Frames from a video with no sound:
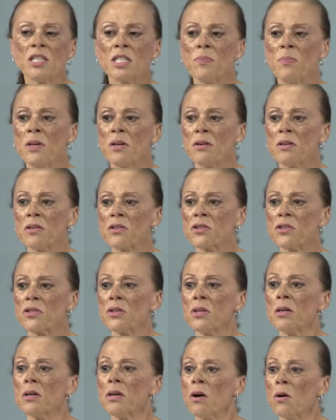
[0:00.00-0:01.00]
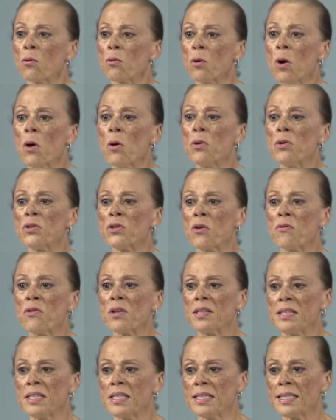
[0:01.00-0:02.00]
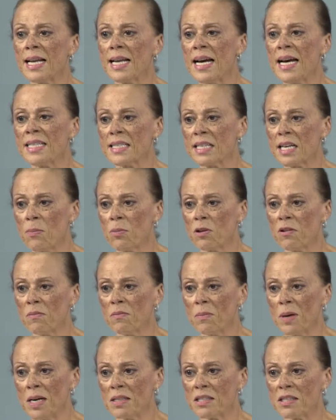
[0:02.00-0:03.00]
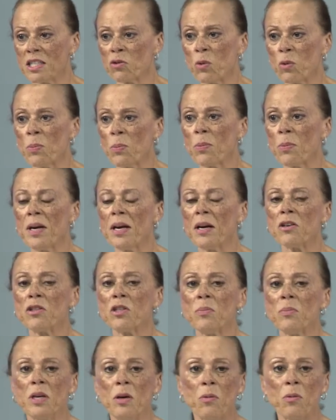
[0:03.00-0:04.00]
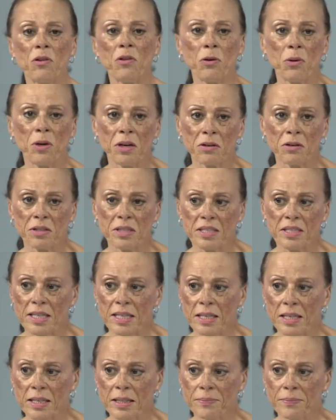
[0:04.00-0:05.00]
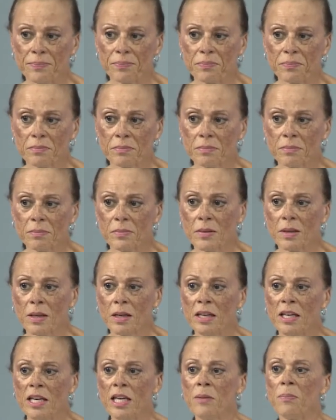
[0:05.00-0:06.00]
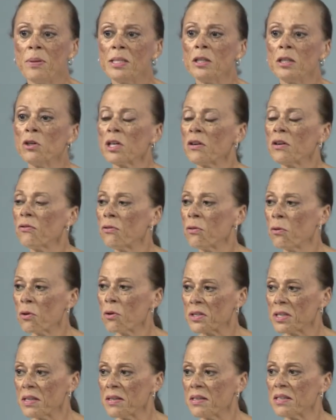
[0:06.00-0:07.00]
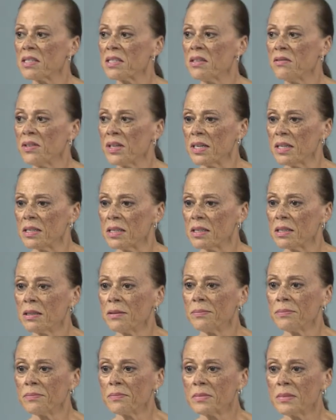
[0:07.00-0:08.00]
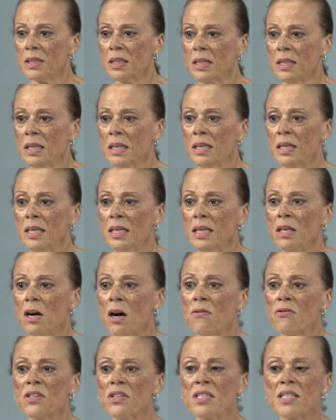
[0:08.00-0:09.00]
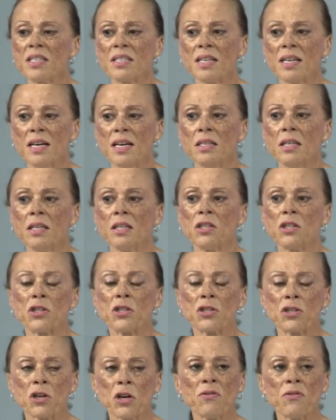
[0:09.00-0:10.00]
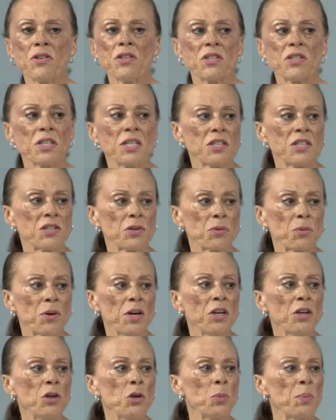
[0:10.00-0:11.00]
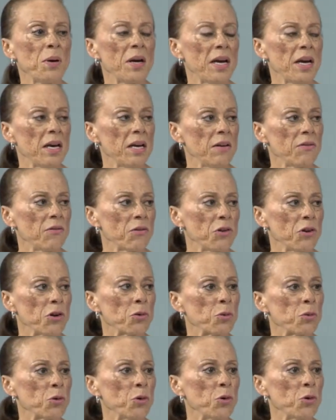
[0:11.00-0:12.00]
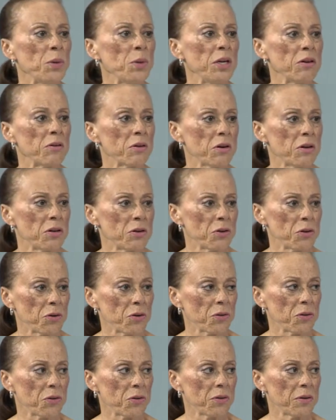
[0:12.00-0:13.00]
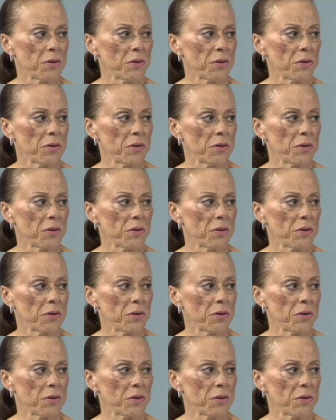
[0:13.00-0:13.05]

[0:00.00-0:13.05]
spirits rose over these last couple of months as we prepared to be with you here today. He had been looking forward to this event. He often said, "Service is the rent you pay for your room here on earth."